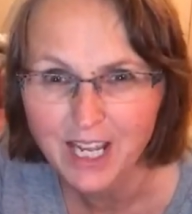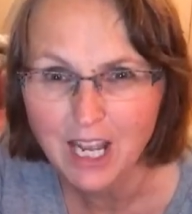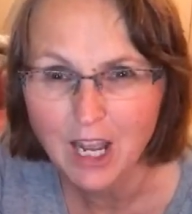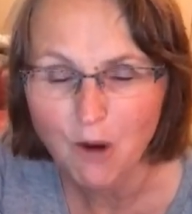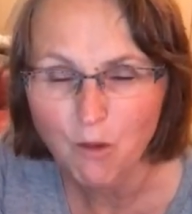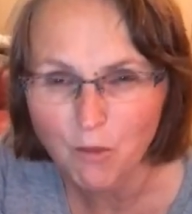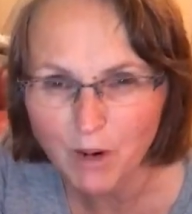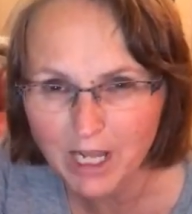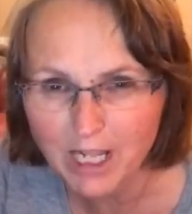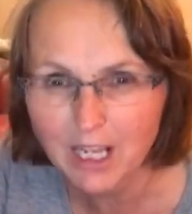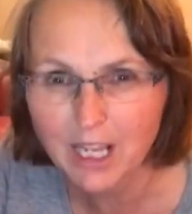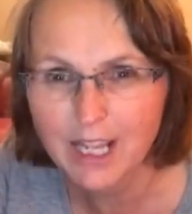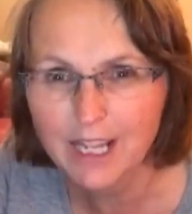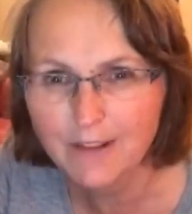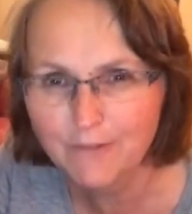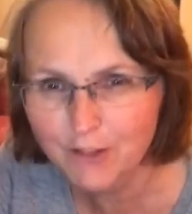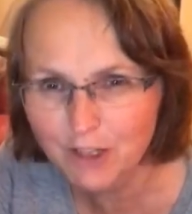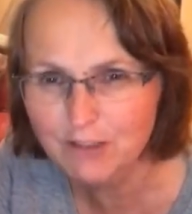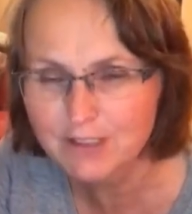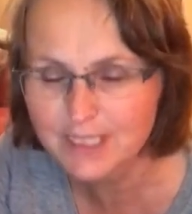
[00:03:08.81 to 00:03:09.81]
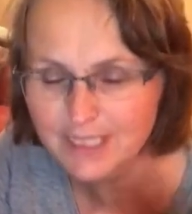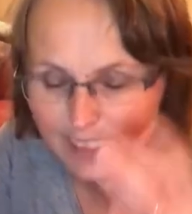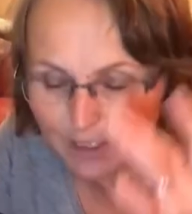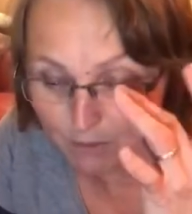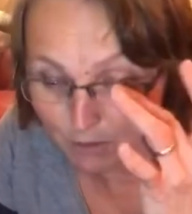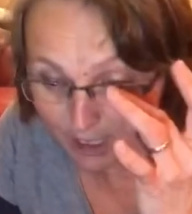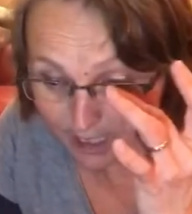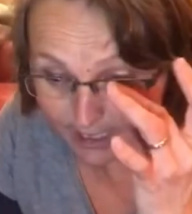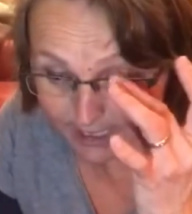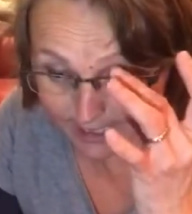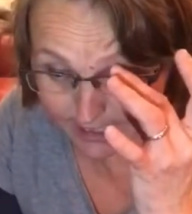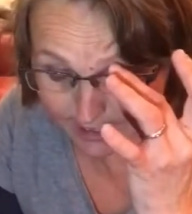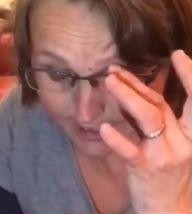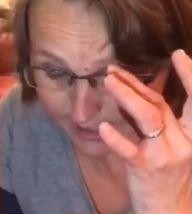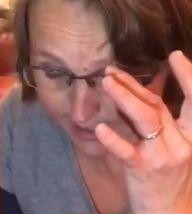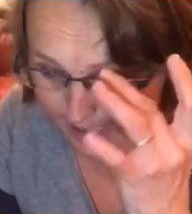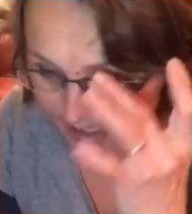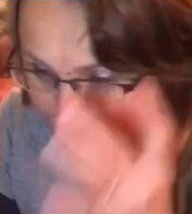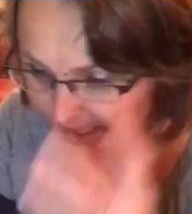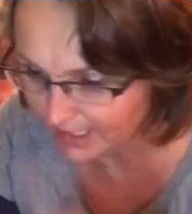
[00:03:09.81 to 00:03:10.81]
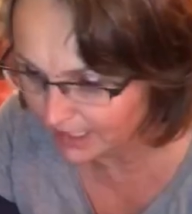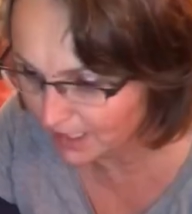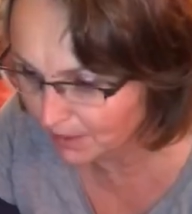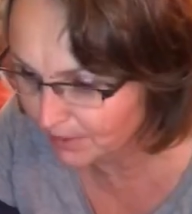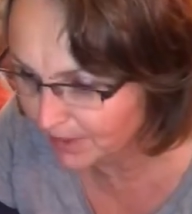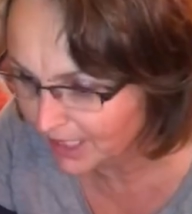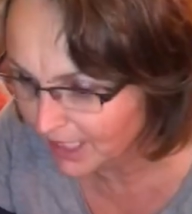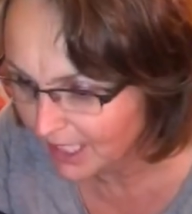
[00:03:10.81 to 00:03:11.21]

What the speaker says: Well, if you had seen what I needed to clean up